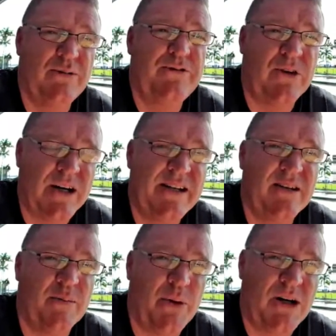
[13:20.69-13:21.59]
You're
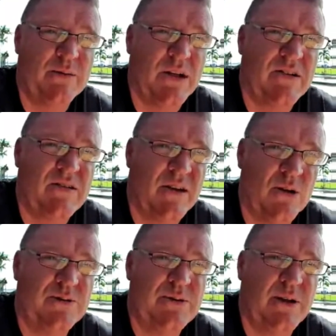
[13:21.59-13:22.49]
fighting the Bible
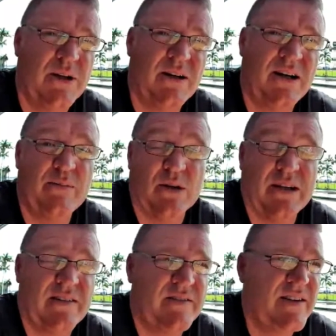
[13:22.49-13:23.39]
itself, I
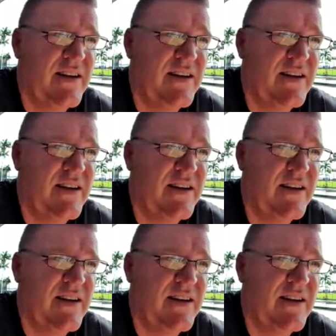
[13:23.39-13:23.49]
believe,